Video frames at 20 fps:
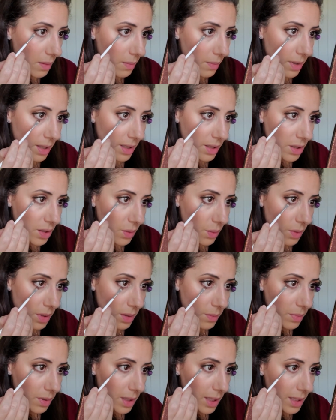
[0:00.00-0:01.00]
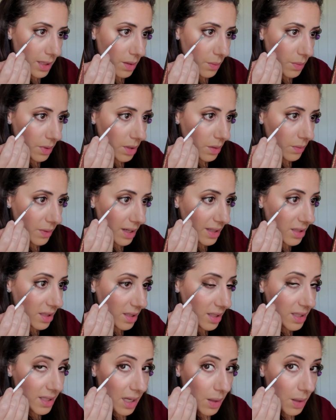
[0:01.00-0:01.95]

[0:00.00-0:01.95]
But I do want to blend it with the rest of this.